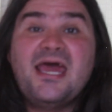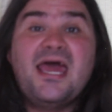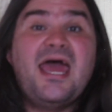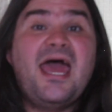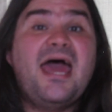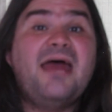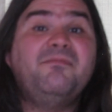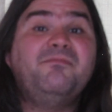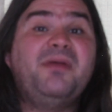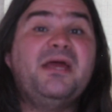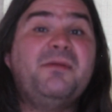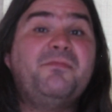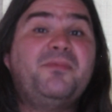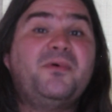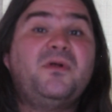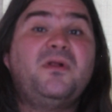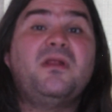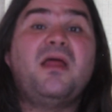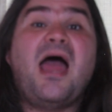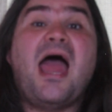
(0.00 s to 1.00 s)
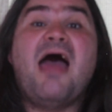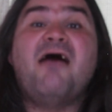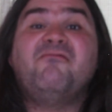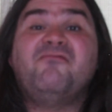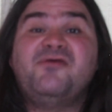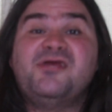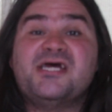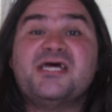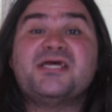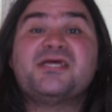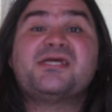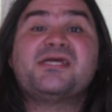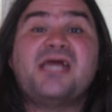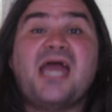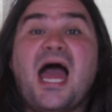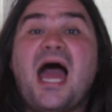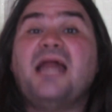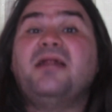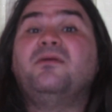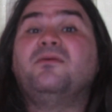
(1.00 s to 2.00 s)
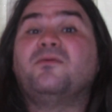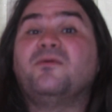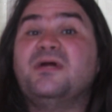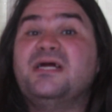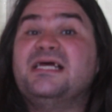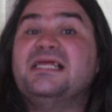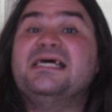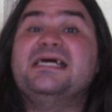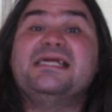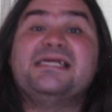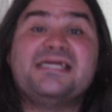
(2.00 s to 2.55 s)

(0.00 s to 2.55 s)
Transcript: and people have just gotten really